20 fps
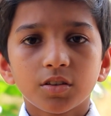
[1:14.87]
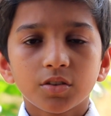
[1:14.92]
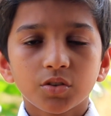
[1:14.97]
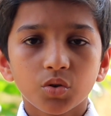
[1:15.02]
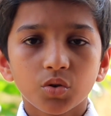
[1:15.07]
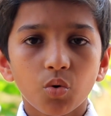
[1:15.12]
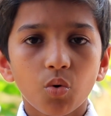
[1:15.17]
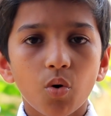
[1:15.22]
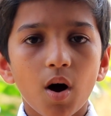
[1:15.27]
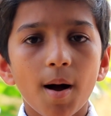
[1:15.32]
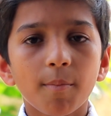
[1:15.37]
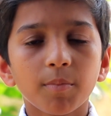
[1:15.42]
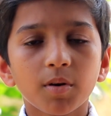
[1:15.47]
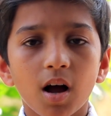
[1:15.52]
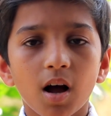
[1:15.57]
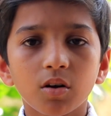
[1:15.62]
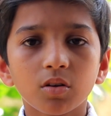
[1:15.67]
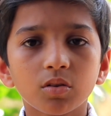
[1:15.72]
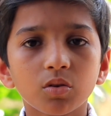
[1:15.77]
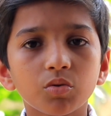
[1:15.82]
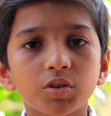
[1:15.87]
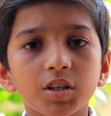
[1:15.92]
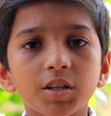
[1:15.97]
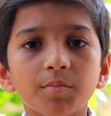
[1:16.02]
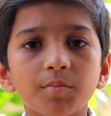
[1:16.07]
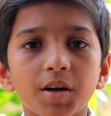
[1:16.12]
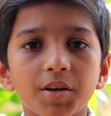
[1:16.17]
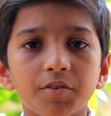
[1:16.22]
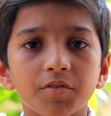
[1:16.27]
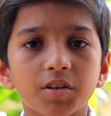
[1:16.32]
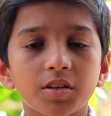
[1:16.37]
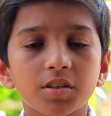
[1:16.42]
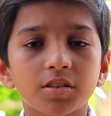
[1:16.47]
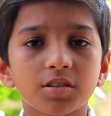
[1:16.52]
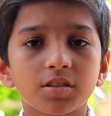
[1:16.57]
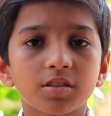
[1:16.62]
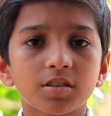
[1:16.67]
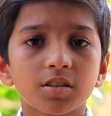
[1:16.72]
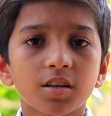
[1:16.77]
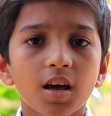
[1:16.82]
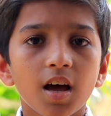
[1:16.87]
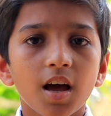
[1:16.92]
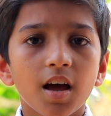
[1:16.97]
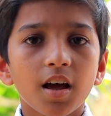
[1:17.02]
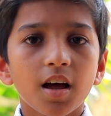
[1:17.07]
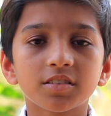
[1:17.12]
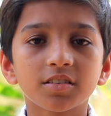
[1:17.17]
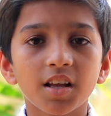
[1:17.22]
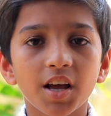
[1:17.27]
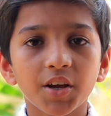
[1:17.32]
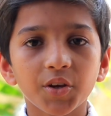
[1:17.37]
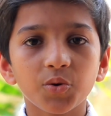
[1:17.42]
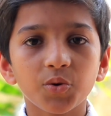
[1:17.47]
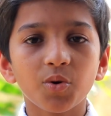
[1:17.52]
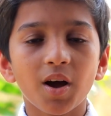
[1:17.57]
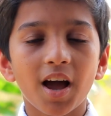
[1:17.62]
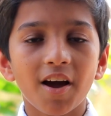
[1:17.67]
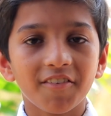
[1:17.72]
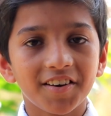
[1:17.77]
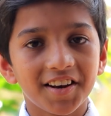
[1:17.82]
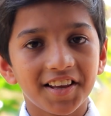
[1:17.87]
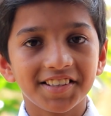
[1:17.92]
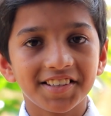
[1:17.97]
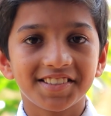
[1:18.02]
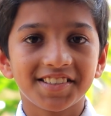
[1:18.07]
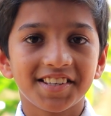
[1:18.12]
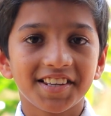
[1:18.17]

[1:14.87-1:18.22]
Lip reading: So I'm concluding my words. Thank you. Have a nice